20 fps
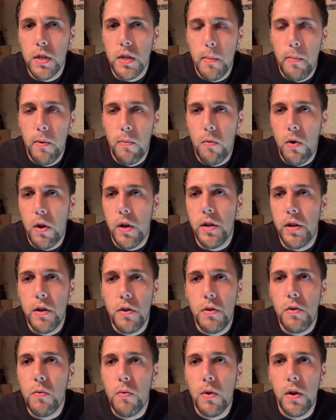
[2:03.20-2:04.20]
I've been wanting to
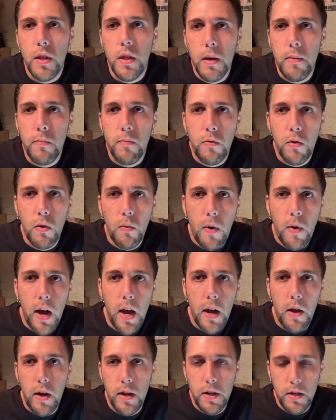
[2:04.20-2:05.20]
do one of them for a
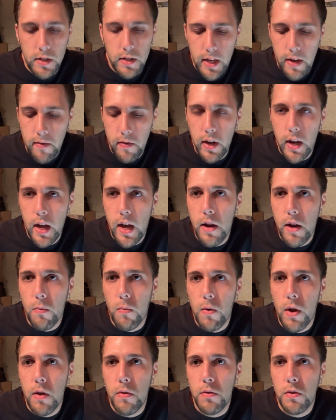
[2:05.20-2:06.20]
while. I just haven't got
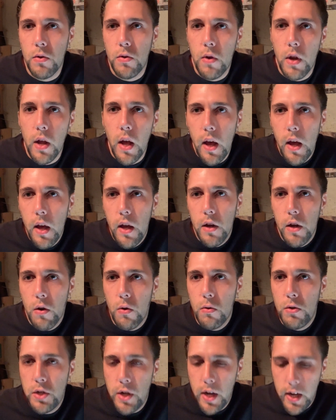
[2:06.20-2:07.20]
around to it.
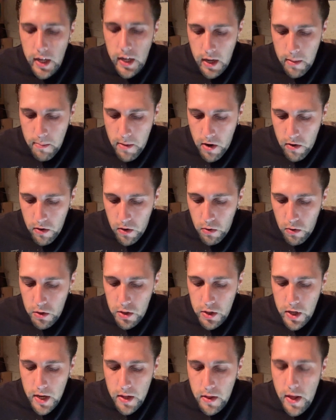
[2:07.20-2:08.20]
Go check him out. Go
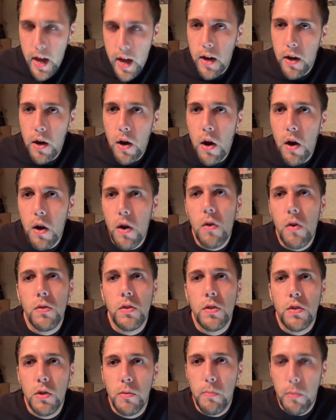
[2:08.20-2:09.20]
check that car out.
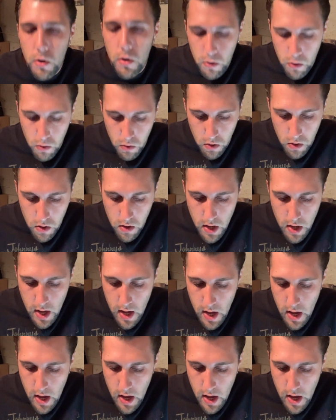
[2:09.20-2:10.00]
Super cool.